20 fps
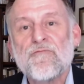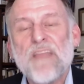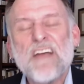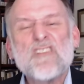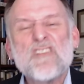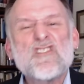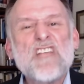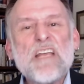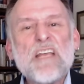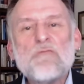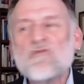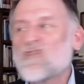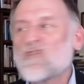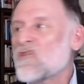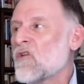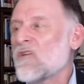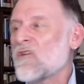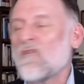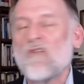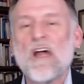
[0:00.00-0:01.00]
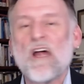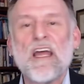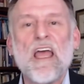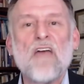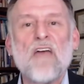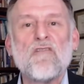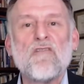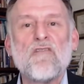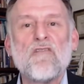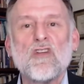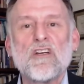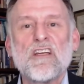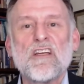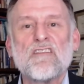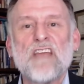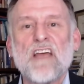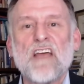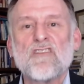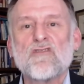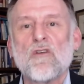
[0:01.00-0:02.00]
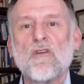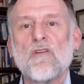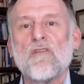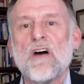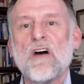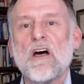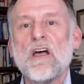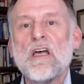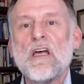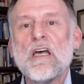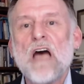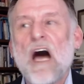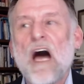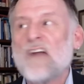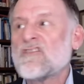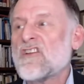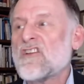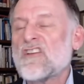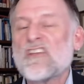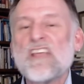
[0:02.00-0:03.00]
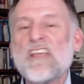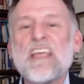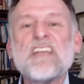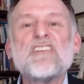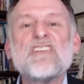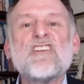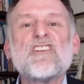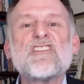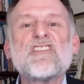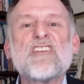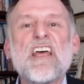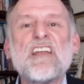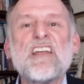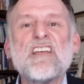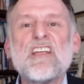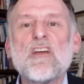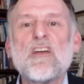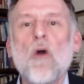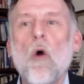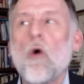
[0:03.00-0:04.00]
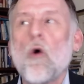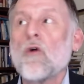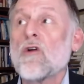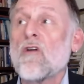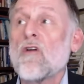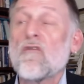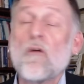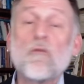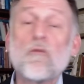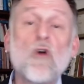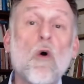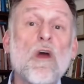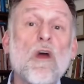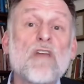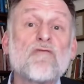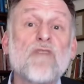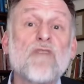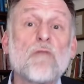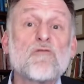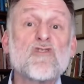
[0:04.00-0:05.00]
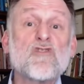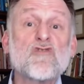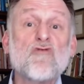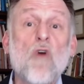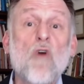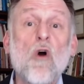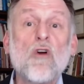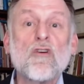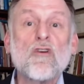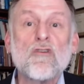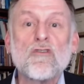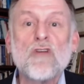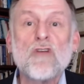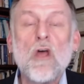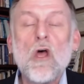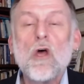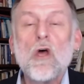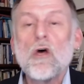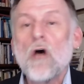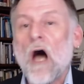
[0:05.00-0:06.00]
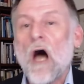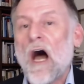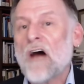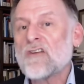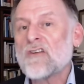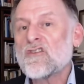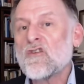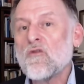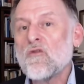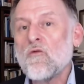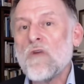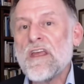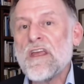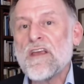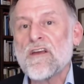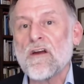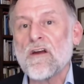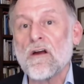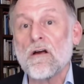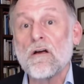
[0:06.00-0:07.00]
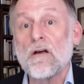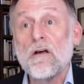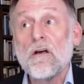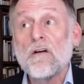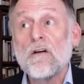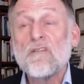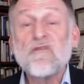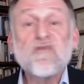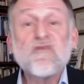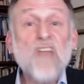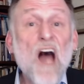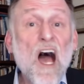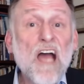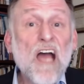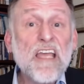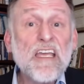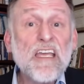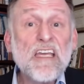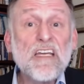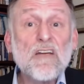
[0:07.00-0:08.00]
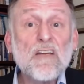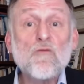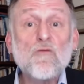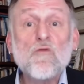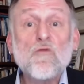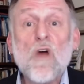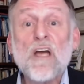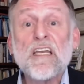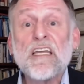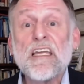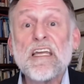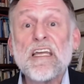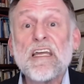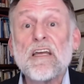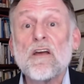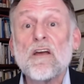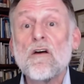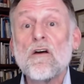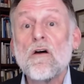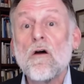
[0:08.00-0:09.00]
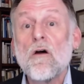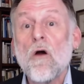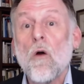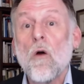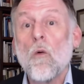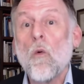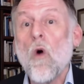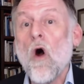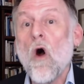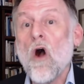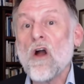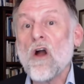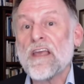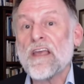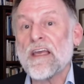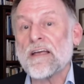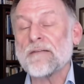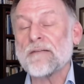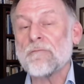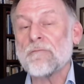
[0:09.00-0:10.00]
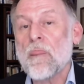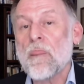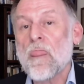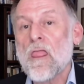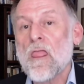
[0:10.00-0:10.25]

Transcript: Now it seems sort of if you look at that, sort of a, a dis, in descending order from going from stronger uh, to weaker, flying, running, walking.